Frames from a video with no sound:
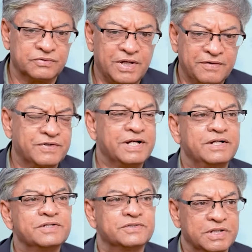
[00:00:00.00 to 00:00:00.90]
after I
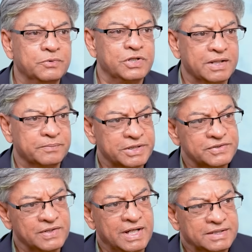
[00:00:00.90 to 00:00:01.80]
did
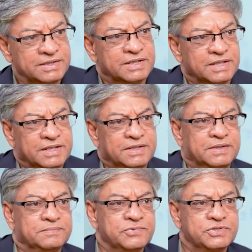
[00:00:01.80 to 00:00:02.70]
thermodynamics at
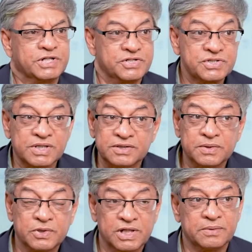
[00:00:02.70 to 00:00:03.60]
statistical
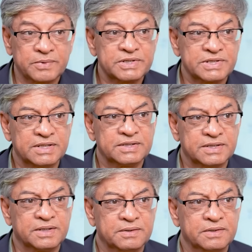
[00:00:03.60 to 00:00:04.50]
thermodynamics at
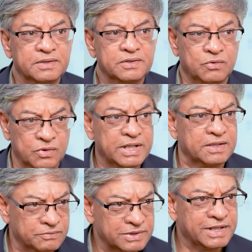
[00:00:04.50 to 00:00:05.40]

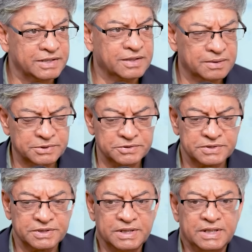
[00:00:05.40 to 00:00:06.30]
Cornell with Keith Gubbins,